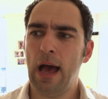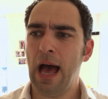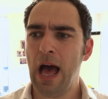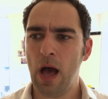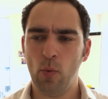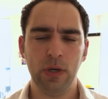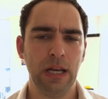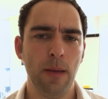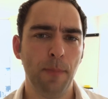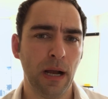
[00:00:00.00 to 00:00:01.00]
How would
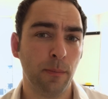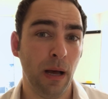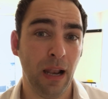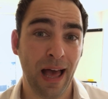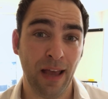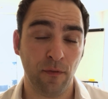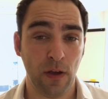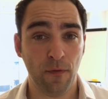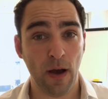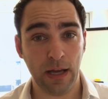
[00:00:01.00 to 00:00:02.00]
it impact my life
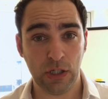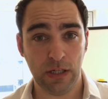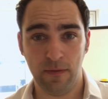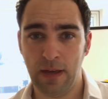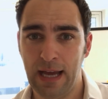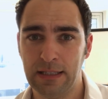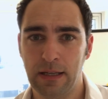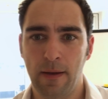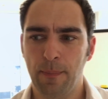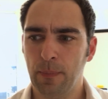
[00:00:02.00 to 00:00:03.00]
if I achieve that?
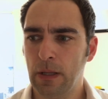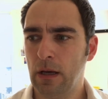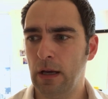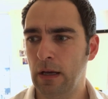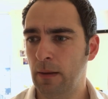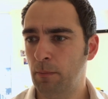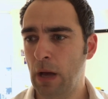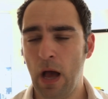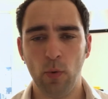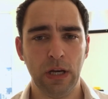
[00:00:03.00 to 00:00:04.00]

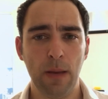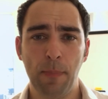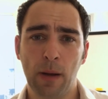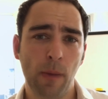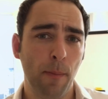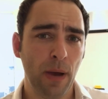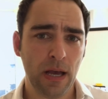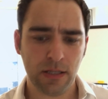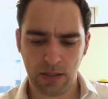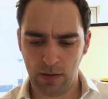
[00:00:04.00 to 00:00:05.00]
How would it impact my
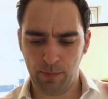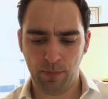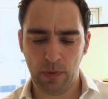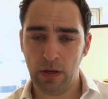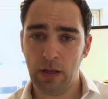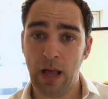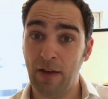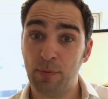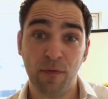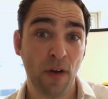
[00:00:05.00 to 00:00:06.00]
personal
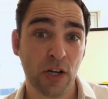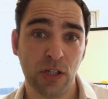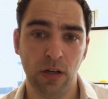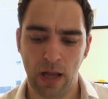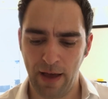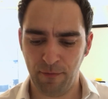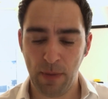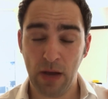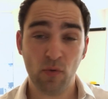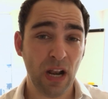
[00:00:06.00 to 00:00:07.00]
life, professional life,
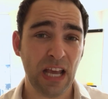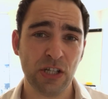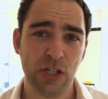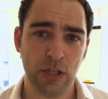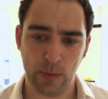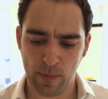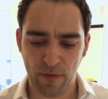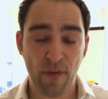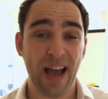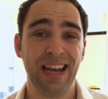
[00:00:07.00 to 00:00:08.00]
my relationships, my
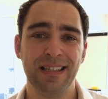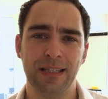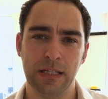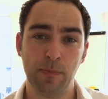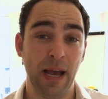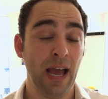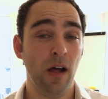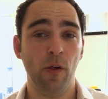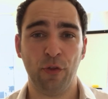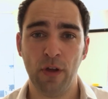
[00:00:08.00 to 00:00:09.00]
finances, my
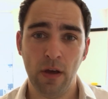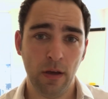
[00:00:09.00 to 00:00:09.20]
health?